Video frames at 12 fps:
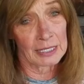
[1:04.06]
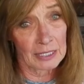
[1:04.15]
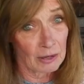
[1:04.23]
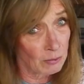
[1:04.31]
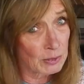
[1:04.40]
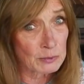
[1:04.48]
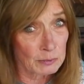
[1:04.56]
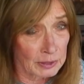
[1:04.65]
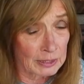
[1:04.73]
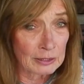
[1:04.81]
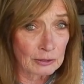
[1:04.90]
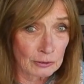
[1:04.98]
he always
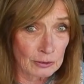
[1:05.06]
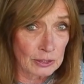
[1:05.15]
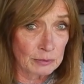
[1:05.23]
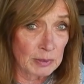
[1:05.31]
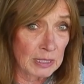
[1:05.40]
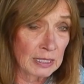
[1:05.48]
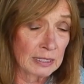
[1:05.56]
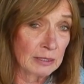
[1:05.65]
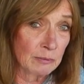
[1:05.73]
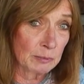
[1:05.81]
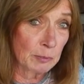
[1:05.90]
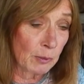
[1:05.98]
really encouraged me and
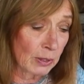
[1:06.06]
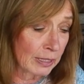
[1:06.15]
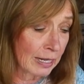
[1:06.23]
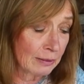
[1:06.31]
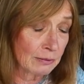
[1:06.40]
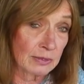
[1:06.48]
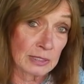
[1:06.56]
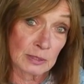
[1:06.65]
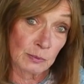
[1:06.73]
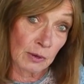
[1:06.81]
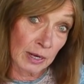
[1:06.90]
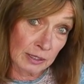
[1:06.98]
he would point out
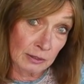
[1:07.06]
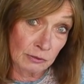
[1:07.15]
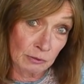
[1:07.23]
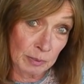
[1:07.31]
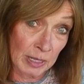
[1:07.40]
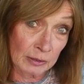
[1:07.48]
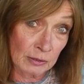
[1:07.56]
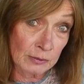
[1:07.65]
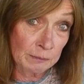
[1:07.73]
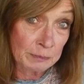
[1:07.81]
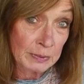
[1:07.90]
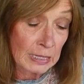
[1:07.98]
things where I could do
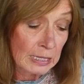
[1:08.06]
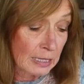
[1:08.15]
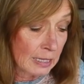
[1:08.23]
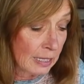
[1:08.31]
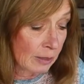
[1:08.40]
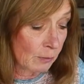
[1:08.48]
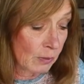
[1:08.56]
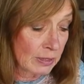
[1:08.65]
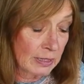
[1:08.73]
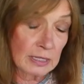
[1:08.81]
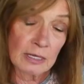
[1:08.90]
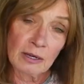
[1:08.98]
better. And
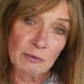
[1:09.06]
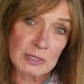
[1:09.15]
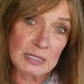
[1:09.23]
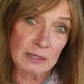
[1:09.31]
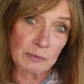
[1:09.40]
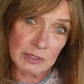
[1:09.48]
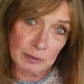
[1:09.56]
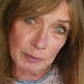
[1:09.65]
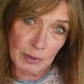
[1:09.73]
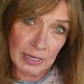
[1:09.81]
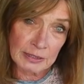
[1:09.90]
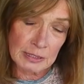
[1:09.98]
one thing he always said was to
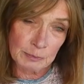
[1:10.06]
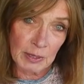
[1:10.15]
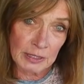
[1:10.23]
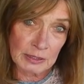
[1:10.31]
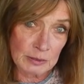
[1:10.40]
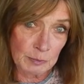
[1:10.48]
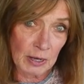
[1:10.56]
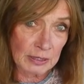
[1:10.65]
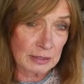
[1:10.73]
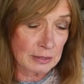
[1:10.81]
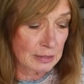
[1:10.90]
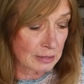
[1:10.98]
practice, practice,
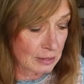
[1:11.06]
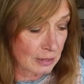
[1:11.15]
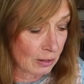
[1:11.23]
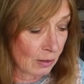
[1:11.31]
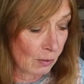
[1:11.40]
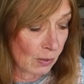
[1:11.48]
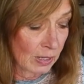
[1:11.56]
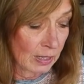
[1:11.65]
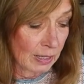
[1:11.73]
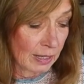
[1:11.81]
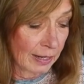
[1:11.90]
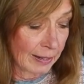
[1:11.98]
practice. So,
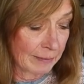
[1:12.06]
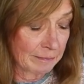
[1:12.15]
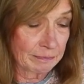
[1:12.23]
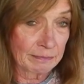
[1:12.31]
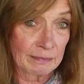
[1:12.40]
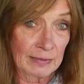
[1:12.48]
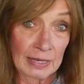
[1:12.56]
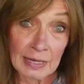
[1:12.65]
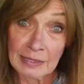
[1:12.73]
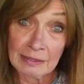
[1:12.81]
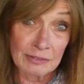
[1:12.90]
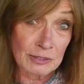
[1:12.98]
um, and
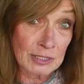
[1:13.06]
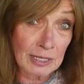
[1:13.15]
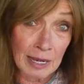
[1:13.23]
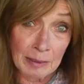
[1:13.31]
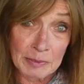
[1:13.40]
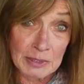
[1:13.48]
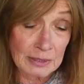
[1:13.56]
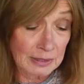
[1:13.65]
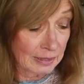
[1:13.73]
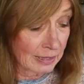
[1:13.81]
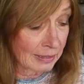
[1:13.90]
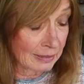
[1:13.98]
I never stopped,
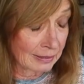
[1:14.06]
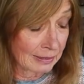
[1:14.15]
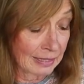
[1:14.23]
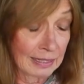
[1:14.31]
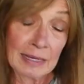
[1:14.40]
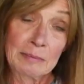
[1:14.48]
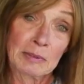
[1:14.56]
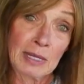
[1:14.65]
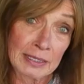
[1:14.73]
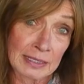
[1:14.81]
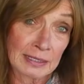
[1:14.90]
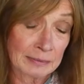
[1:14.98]
and, and I'm
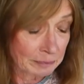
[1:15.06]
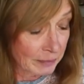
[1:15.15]
lucky.